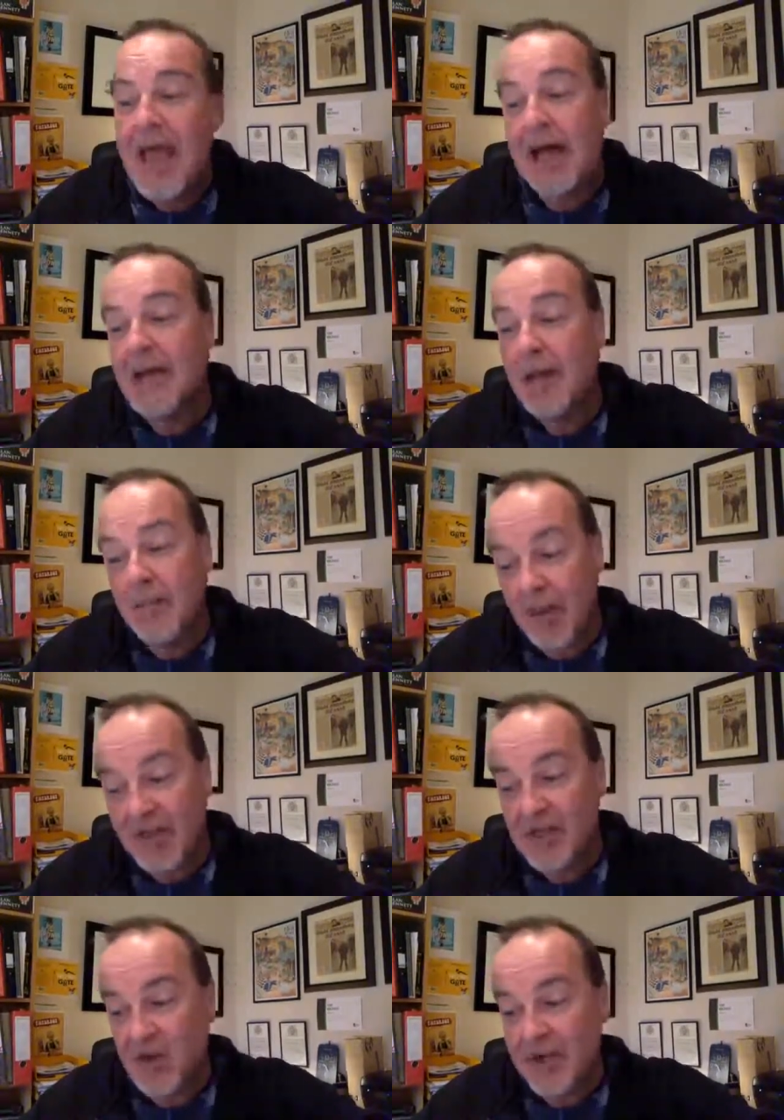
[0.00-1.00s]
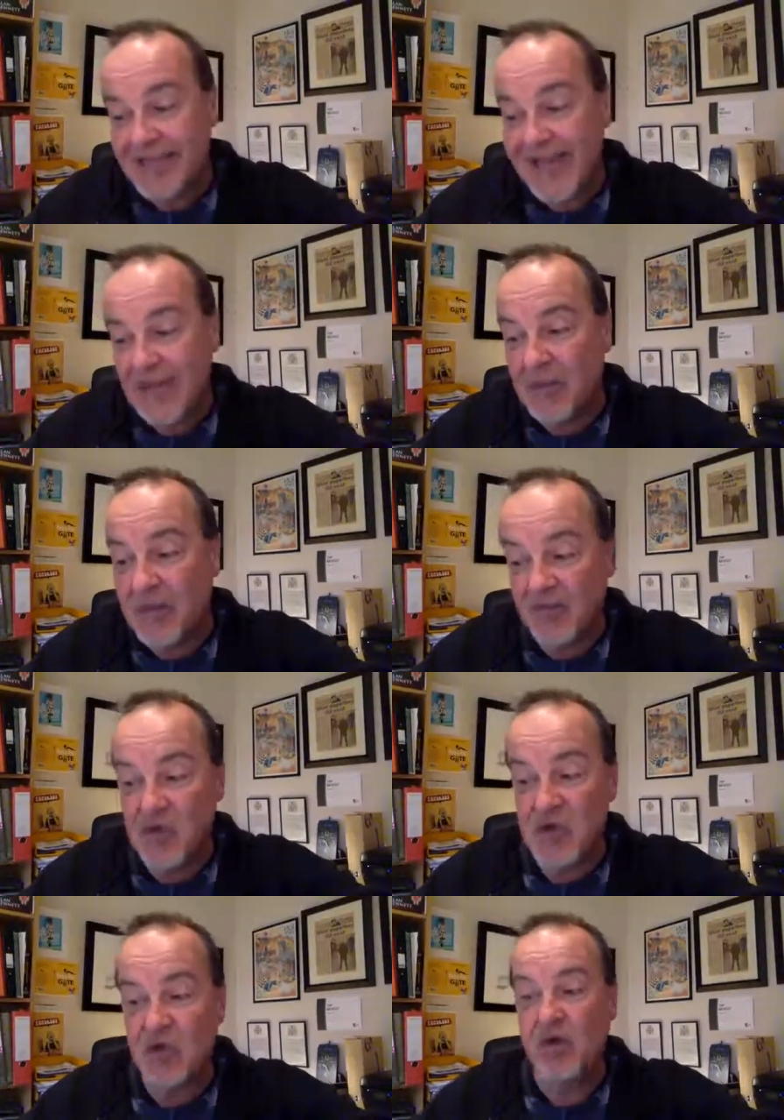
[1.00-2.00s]
and Mummy joined in with a
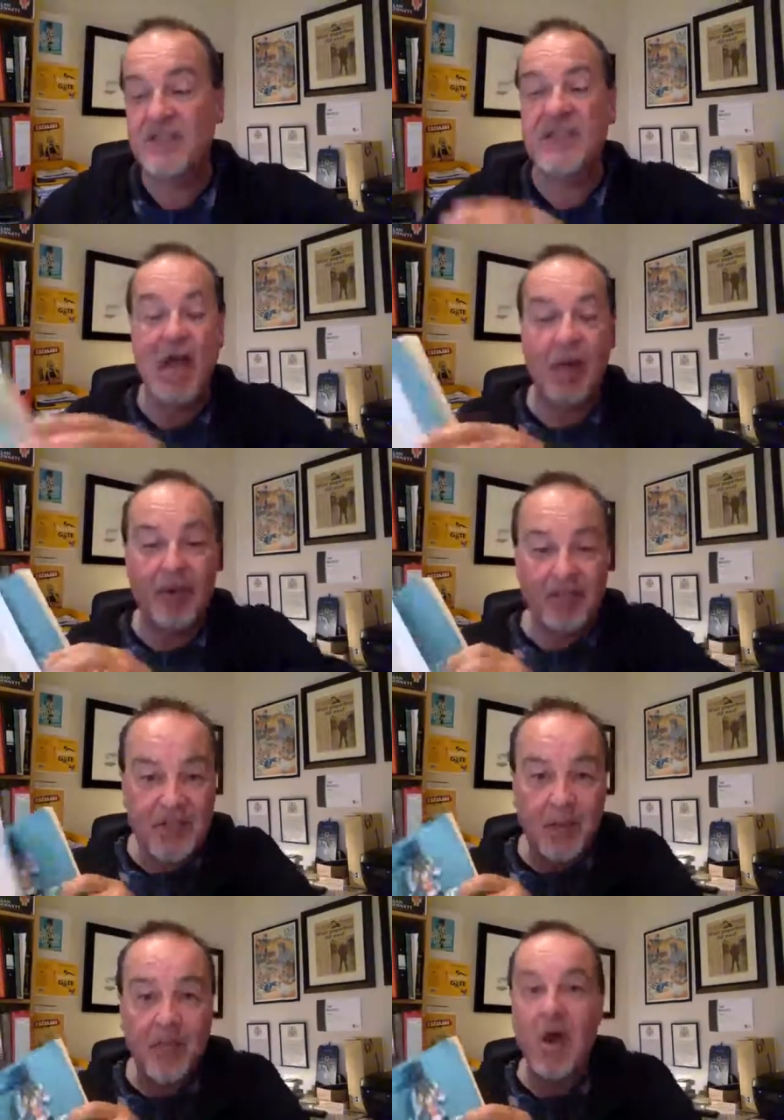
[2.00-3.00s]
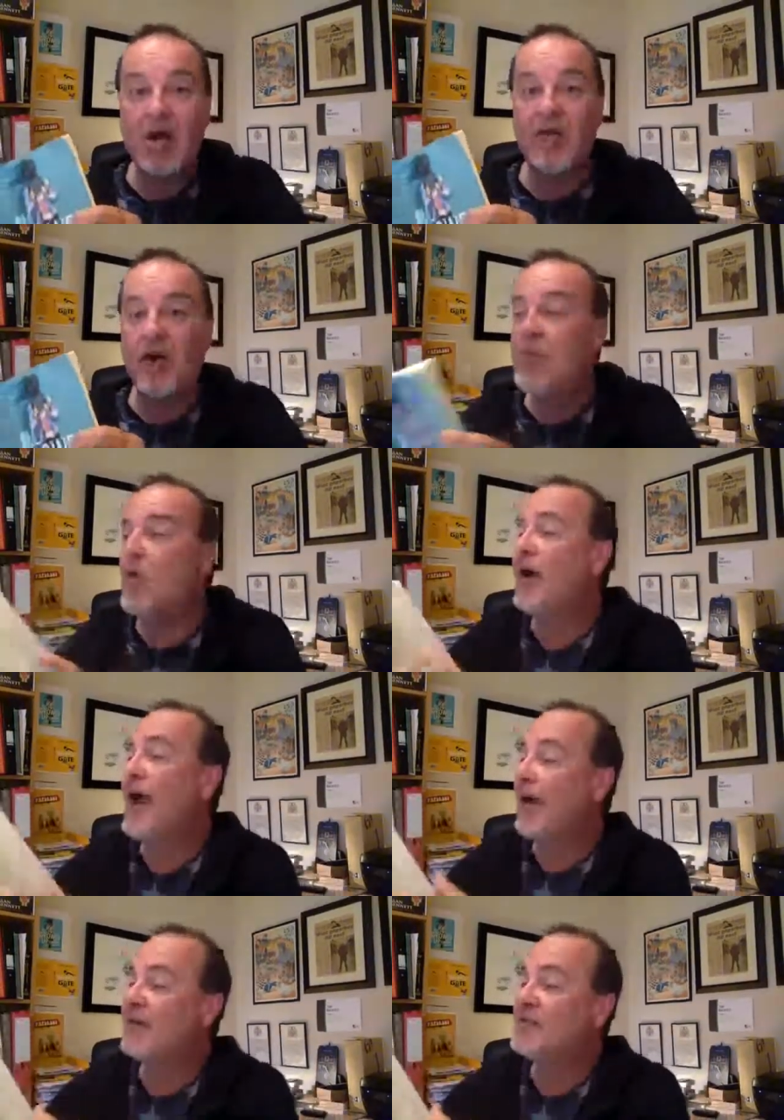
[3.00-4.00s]
few stories about some of her
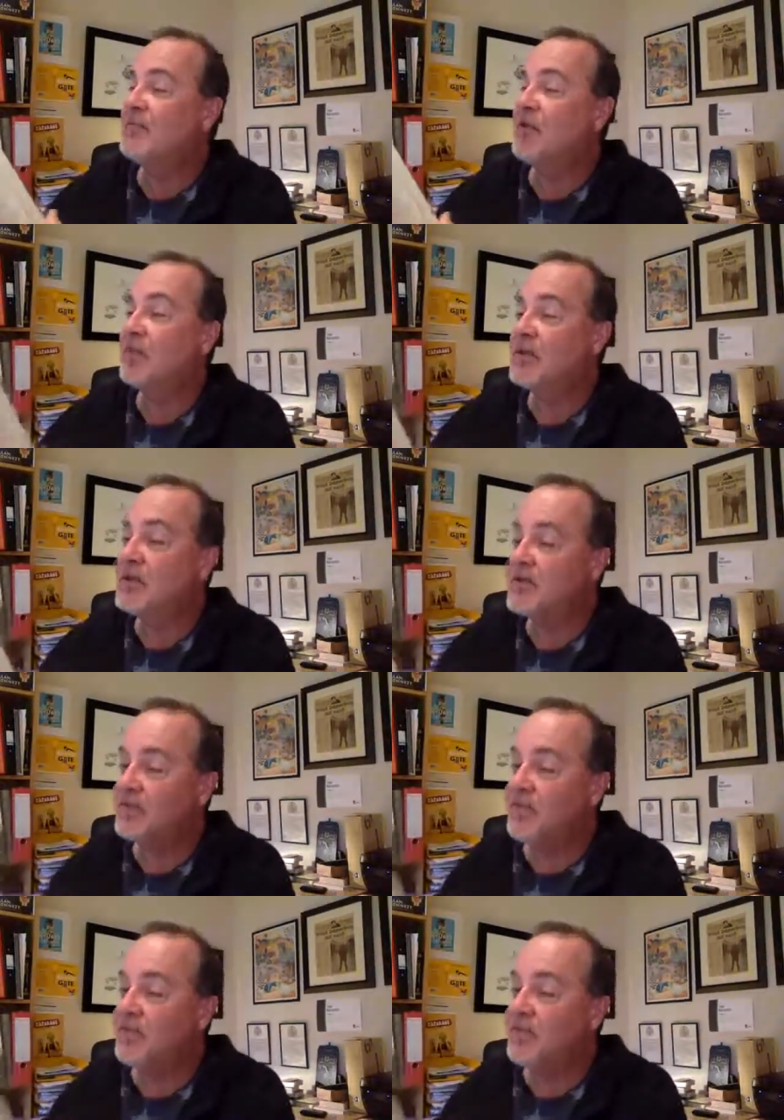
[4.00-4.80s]
more errant pupils.